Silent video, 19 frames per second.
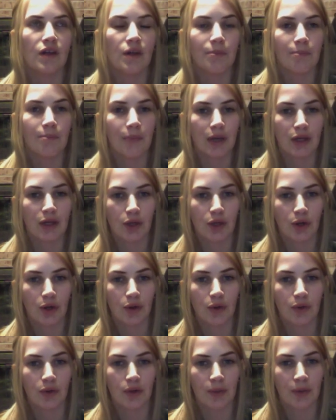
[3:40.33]
mango
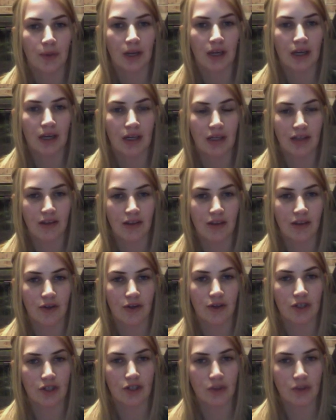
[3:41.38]
lemonade, the
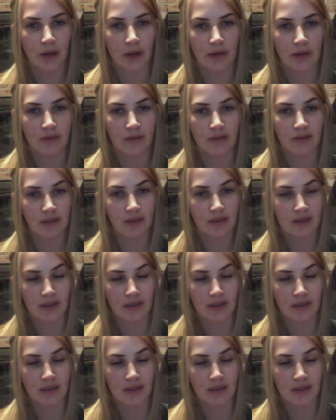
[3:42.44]
32 ounces,